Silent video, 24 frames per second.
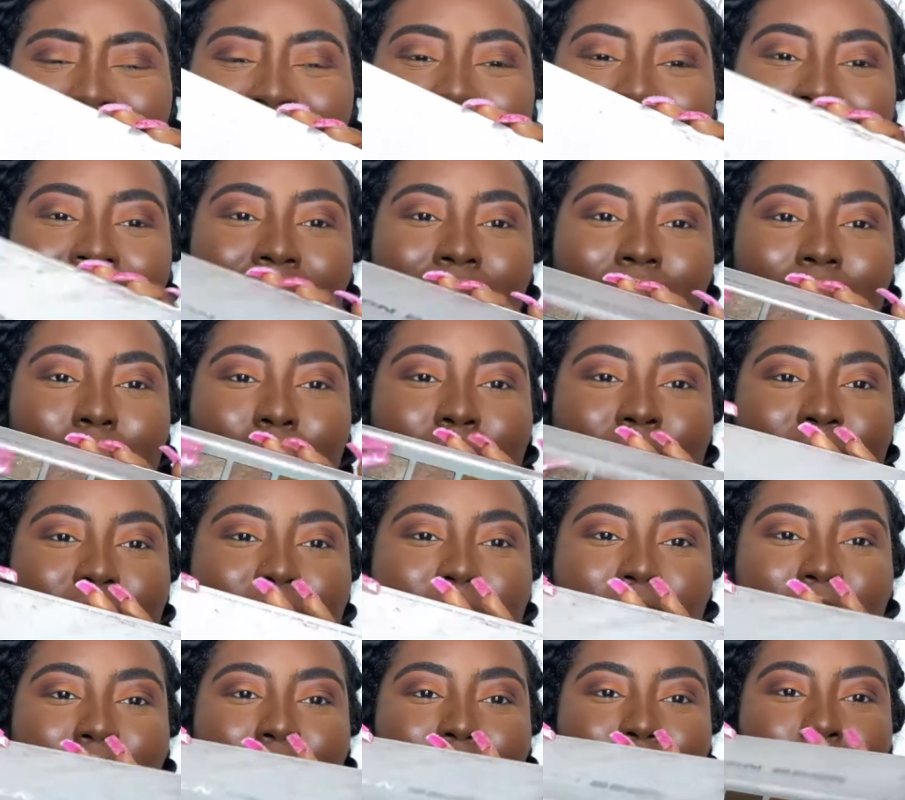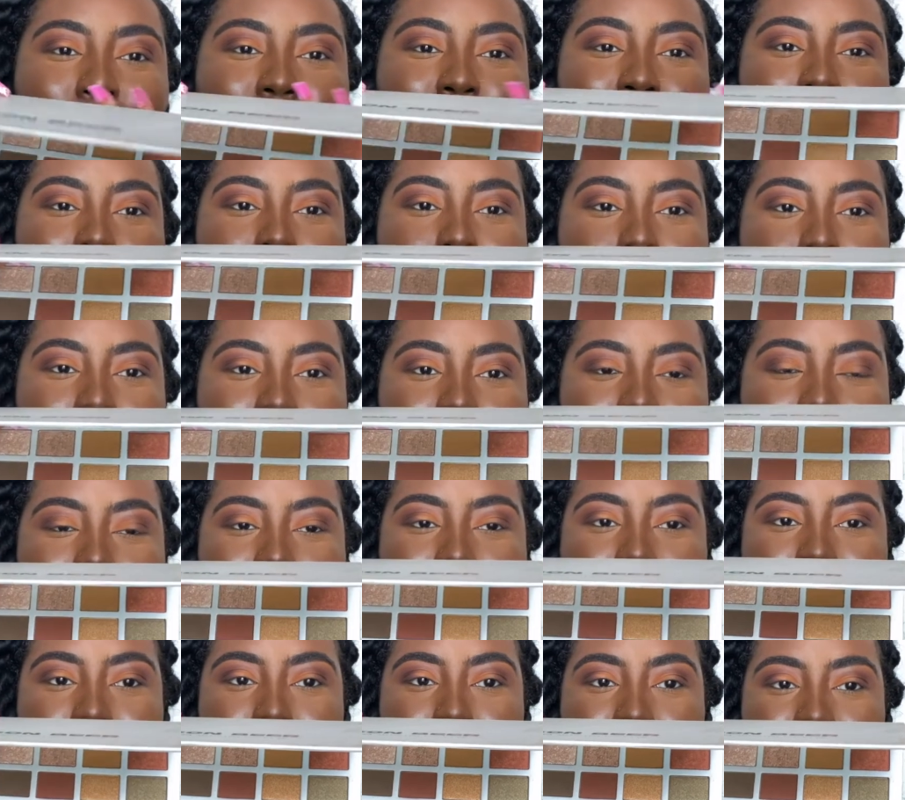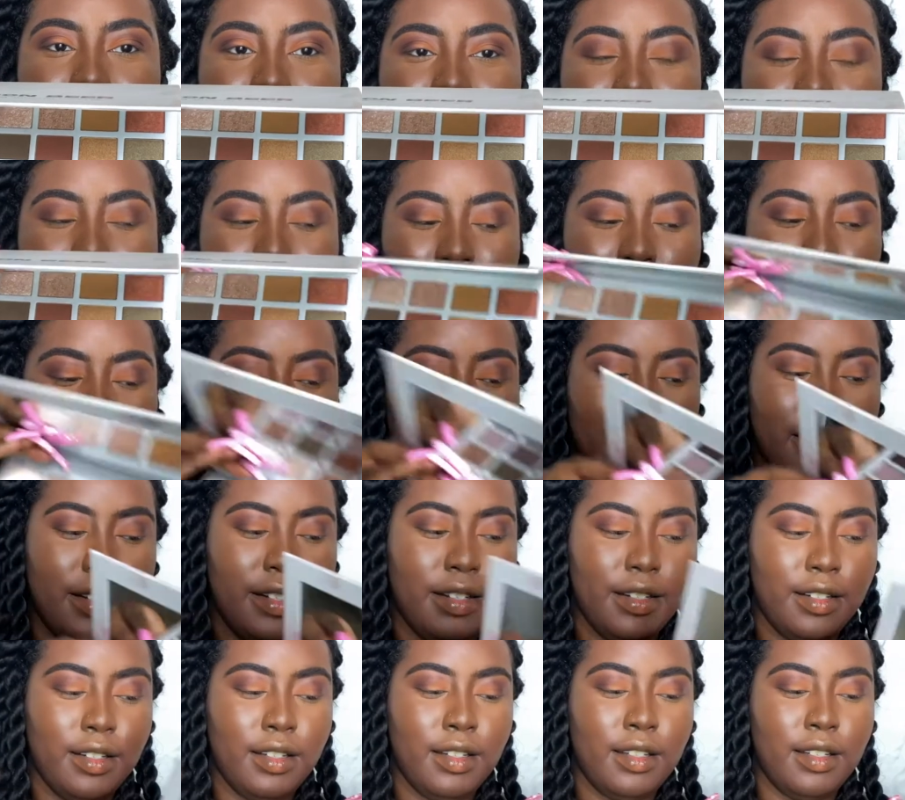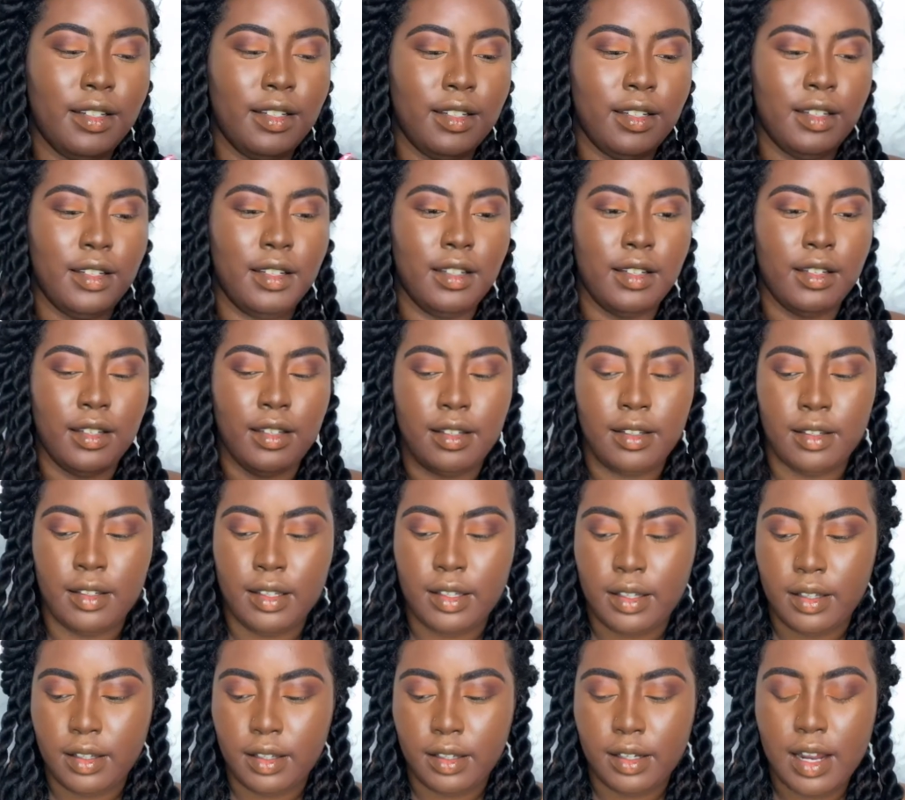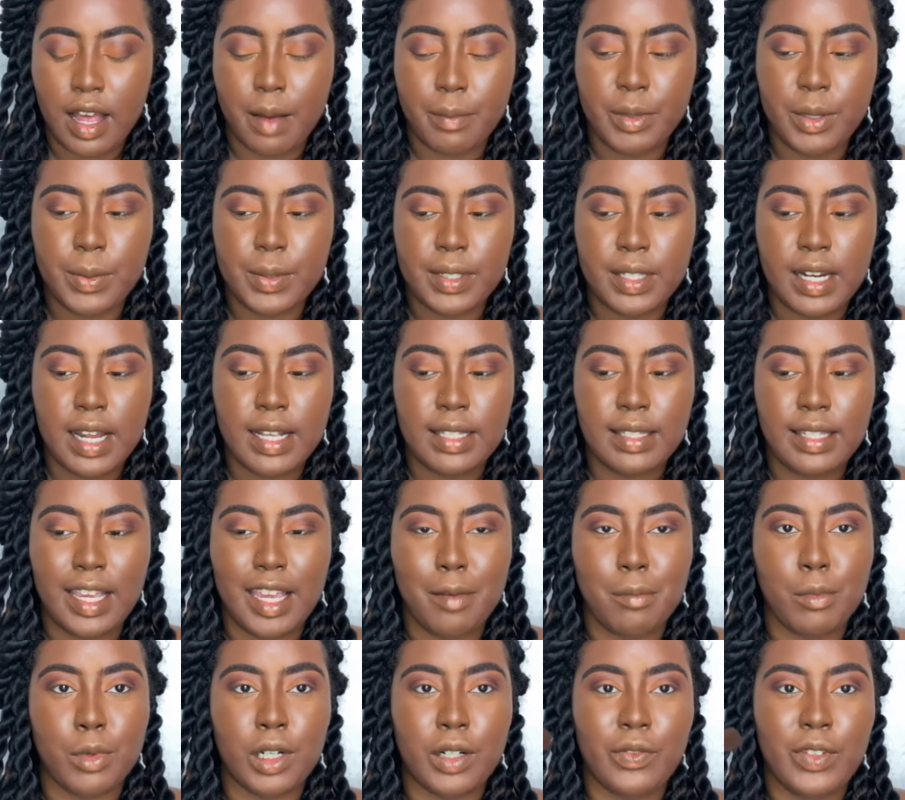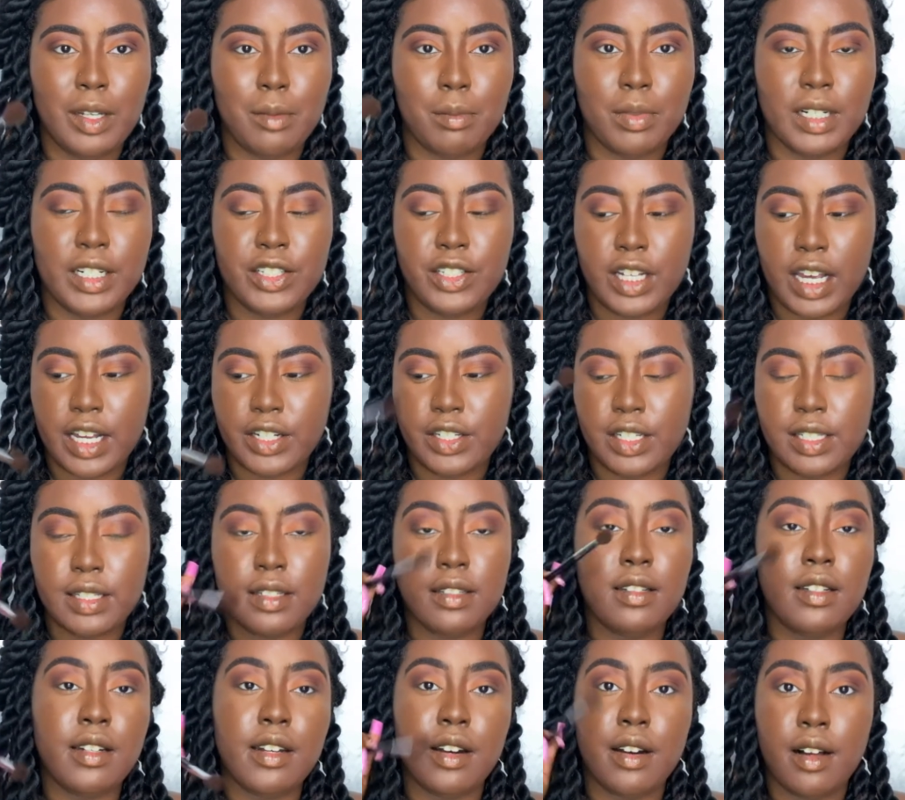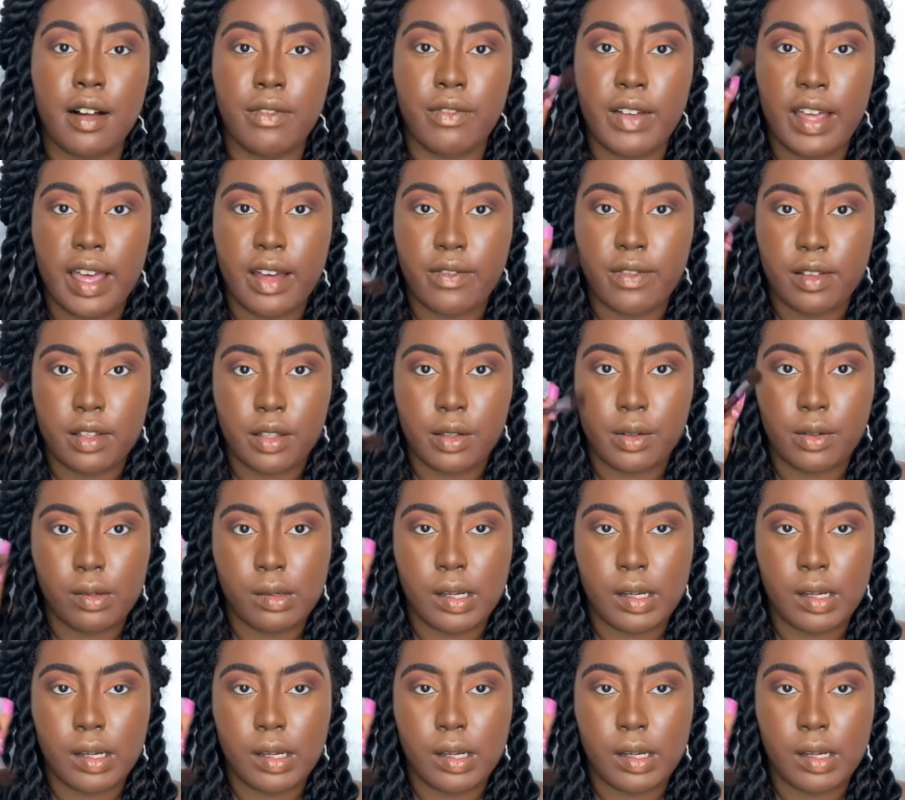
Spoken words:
I'm just going to use a little bit of this black right here. I'm using that same Morphe brush. I just cleaned it off. I have a little